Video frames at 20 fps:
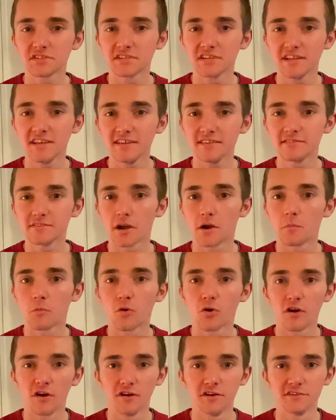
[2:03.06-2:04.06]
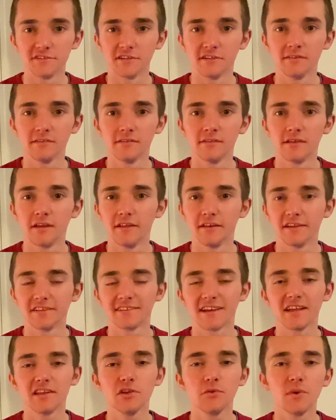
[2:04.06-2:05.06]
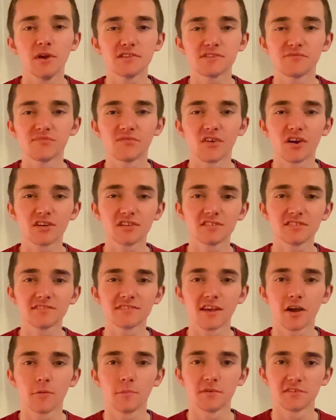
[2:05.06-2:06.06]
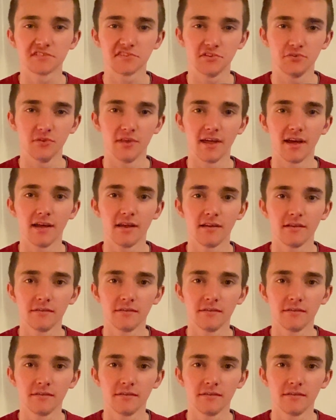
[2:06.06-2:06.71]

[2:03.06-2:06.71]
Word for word: needs are more urgent, and attenuation functions help us do that.